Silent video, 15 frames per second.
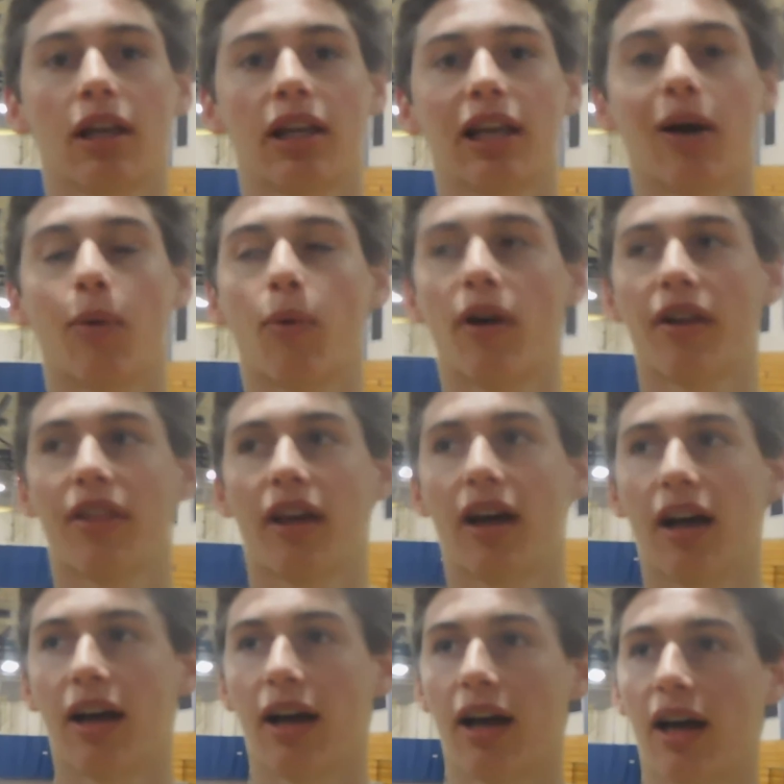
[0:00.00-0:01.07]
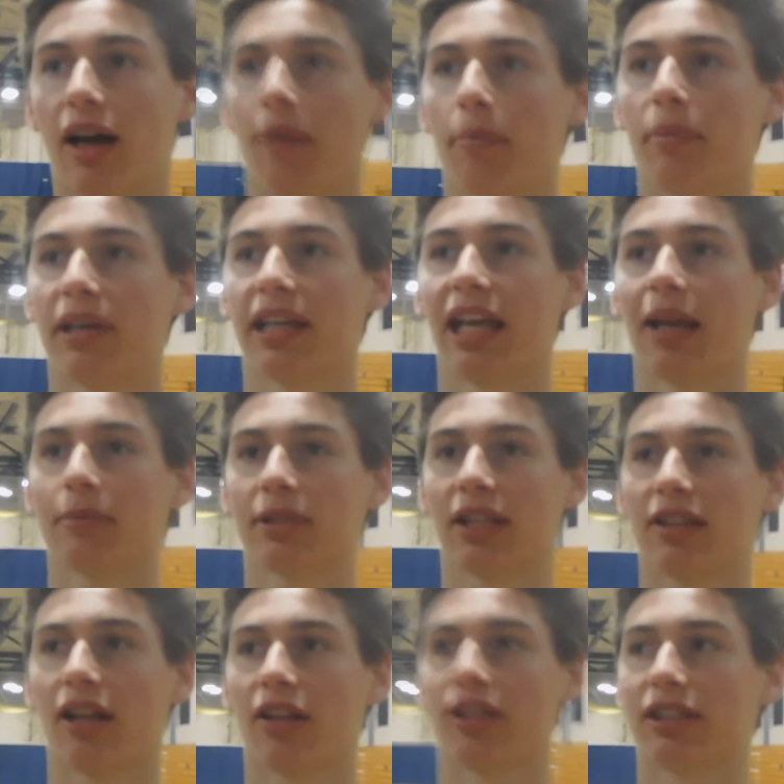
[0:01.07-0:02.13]
Yeah, one of the big games I
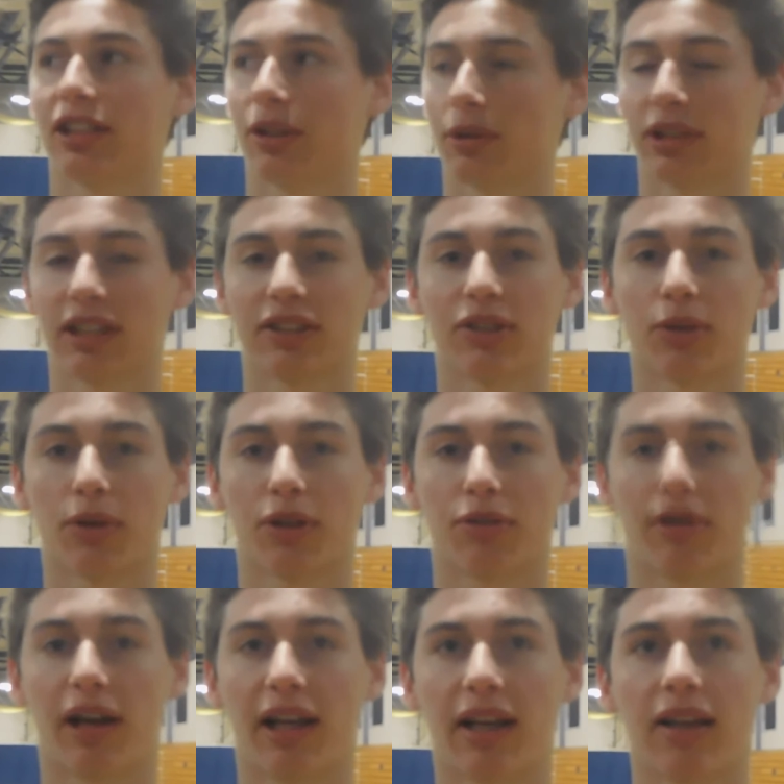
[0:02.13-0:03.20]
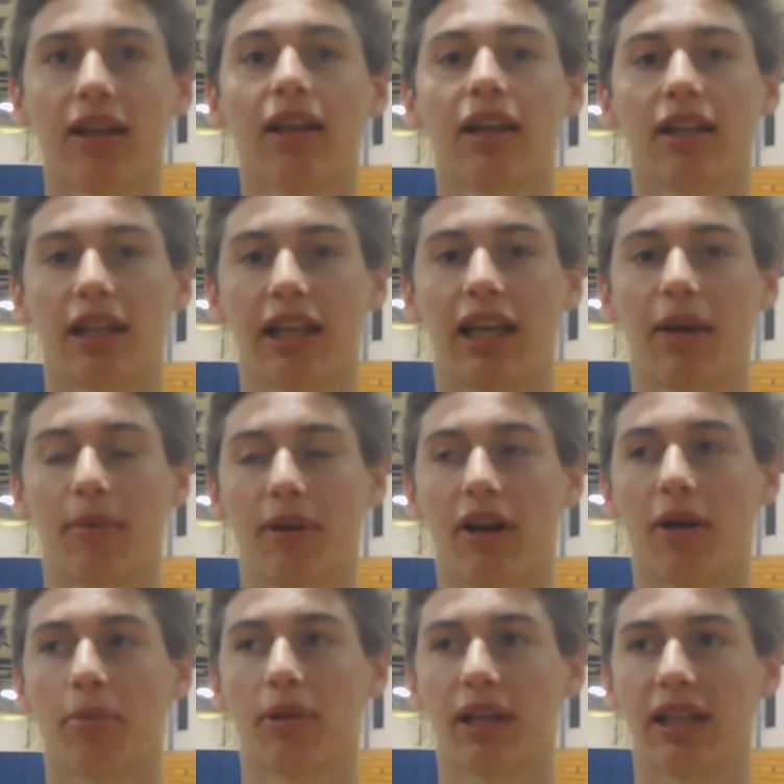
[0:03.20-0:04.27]
thought this year was against North Reading. They came into
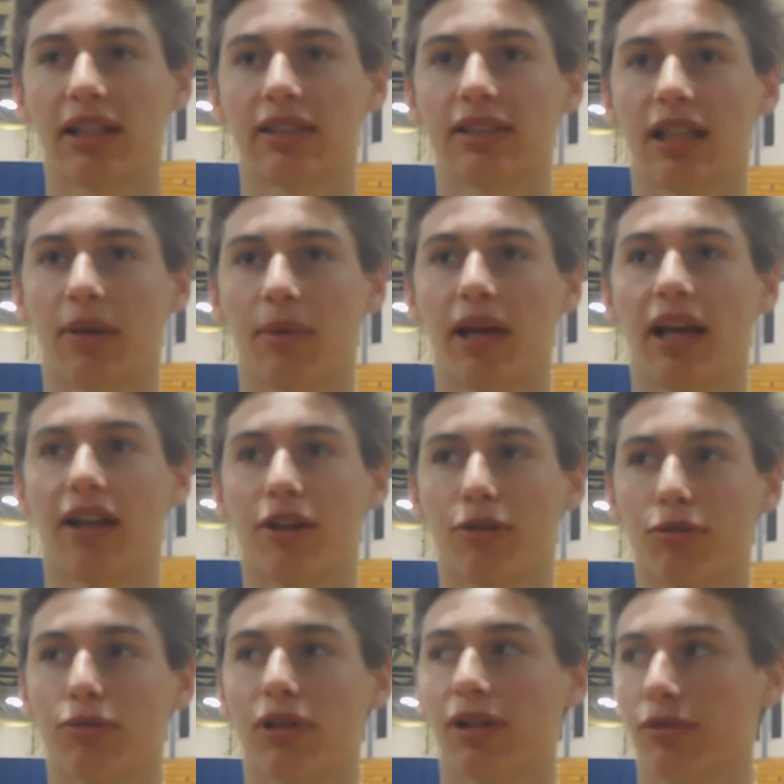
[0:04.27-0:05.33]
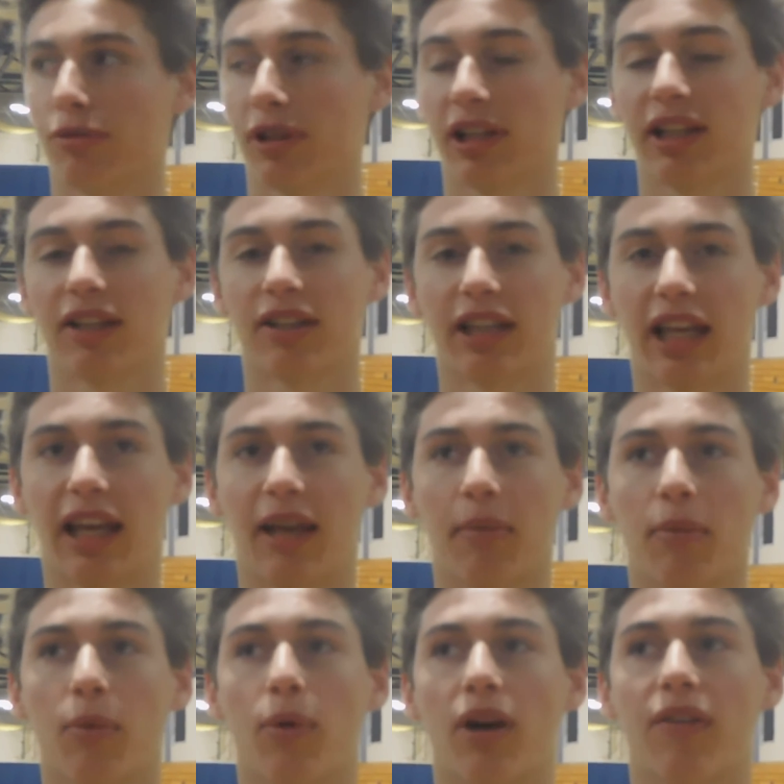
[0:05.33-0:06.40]
our place, and we had a really good game,
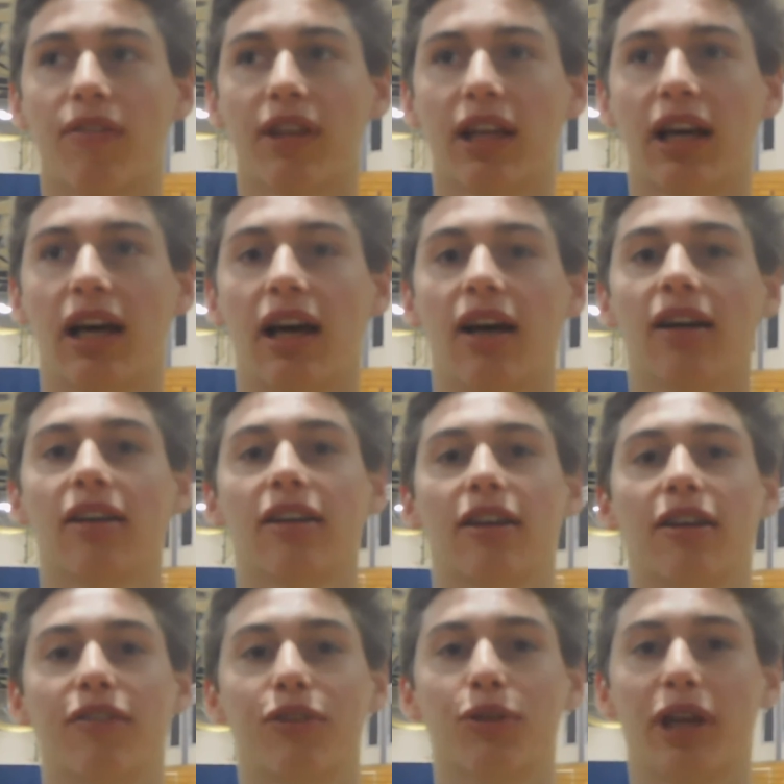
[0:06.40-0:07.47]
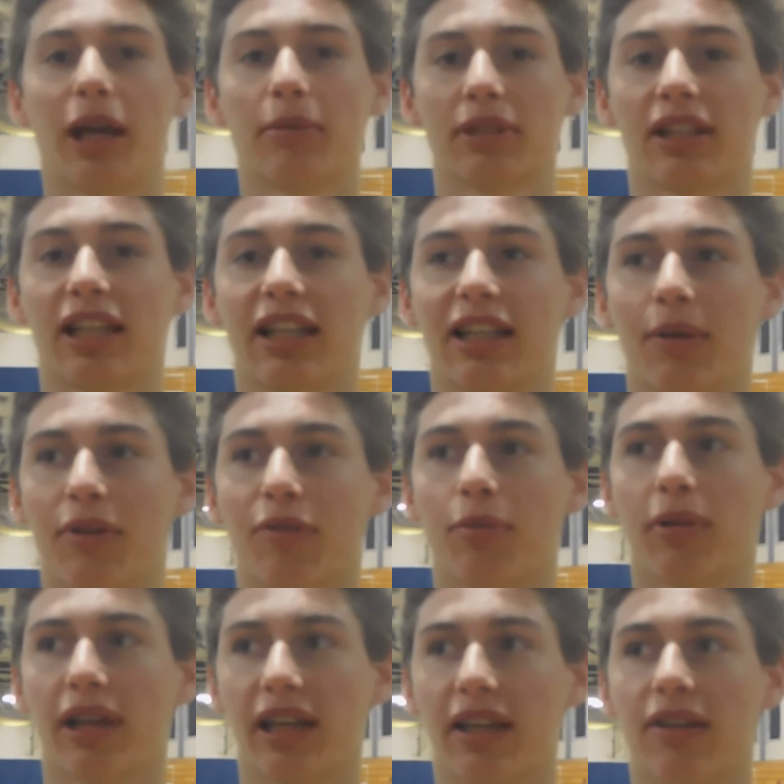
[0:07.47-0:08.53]
one of the few games I think that we've
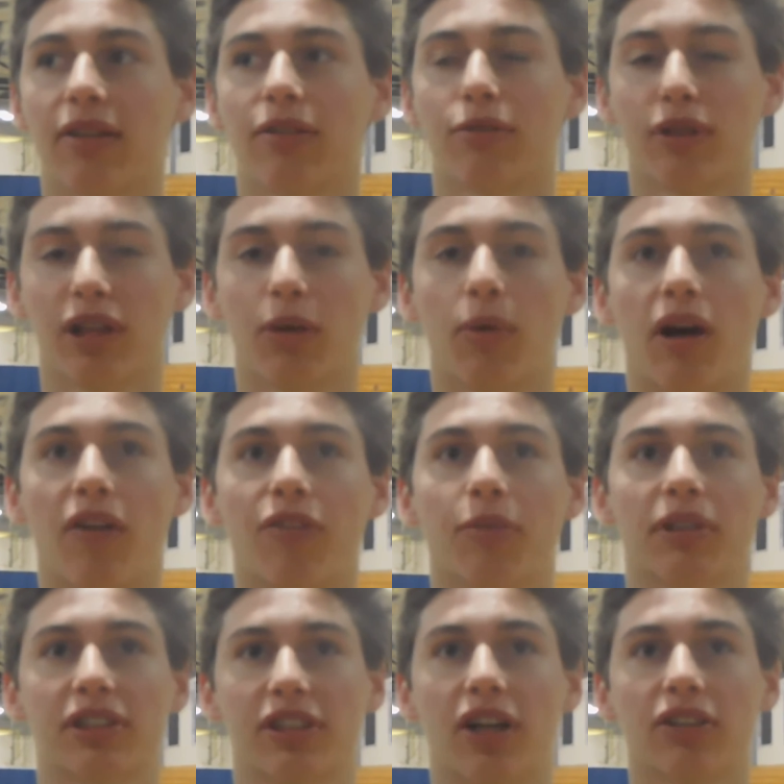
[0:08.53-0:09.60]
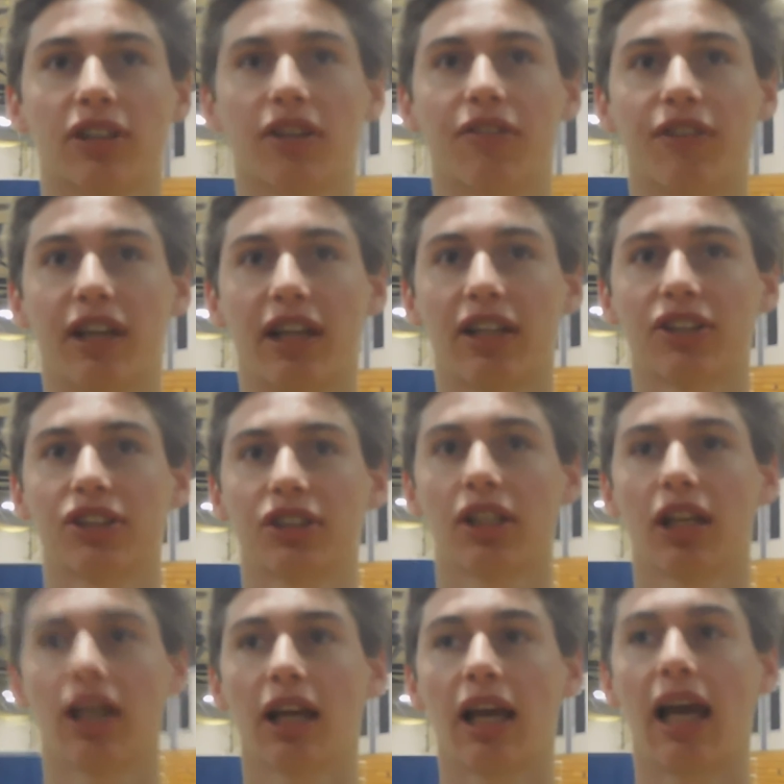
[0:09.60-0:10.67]
played really well from the start to the finish,
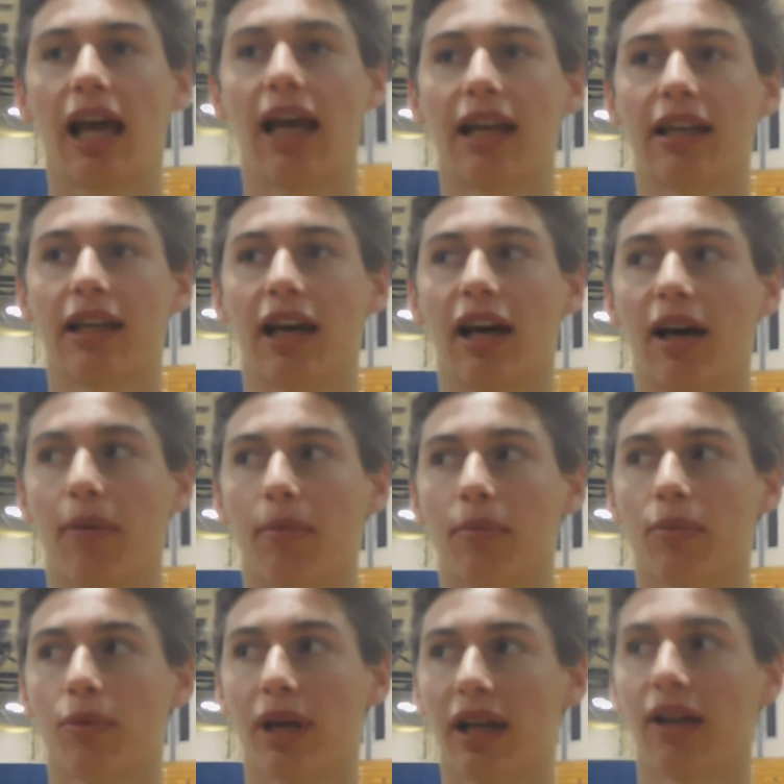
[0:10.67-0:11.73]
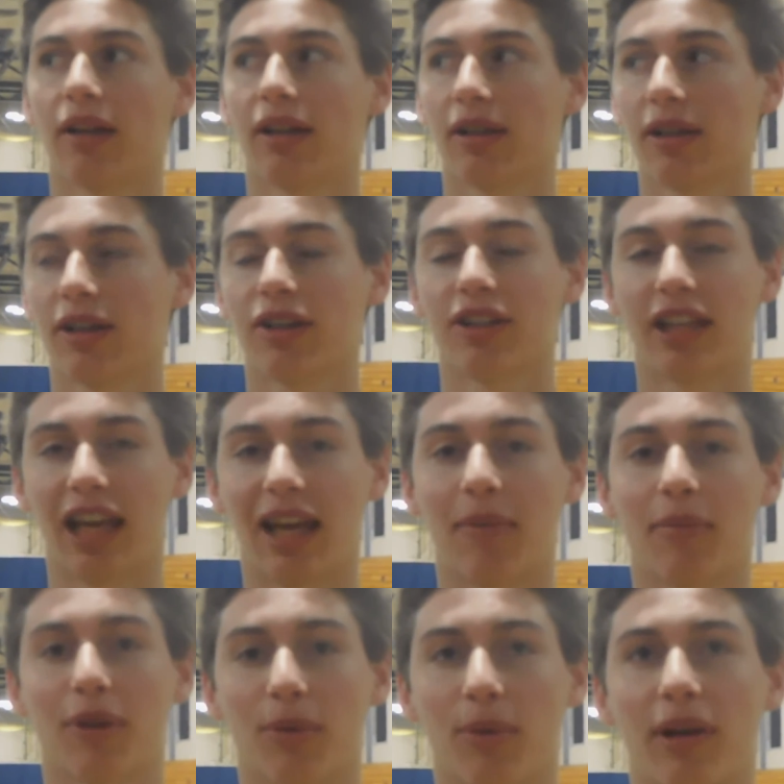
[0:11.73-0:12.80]
and we had a good game,
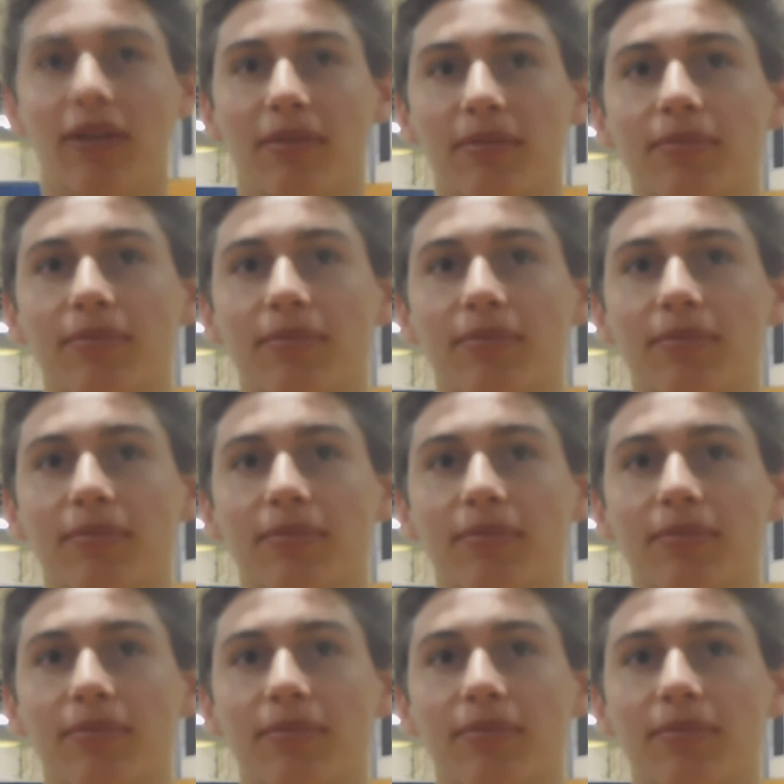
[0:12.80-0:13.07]
good win.